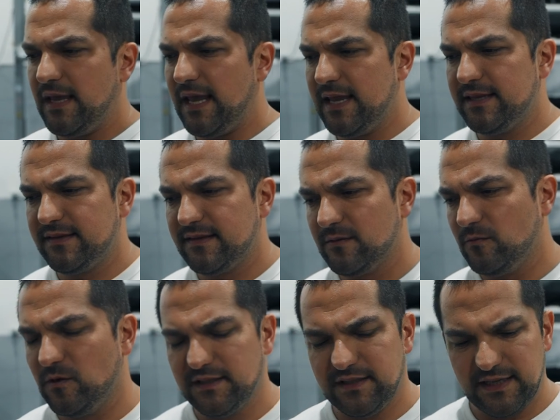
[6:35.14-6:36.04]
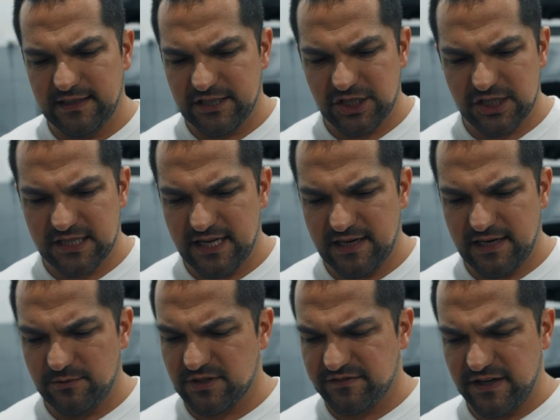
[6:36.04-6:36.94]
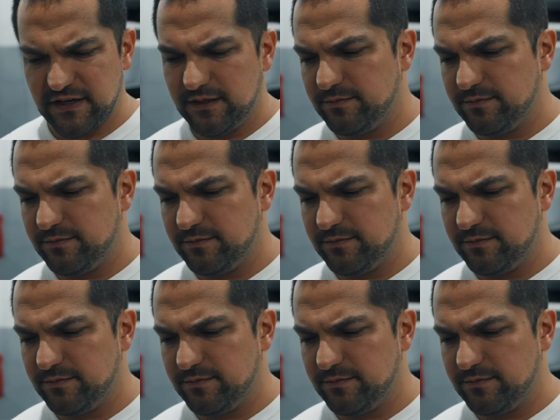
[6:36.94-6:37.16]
and one thing that just hit, it was a very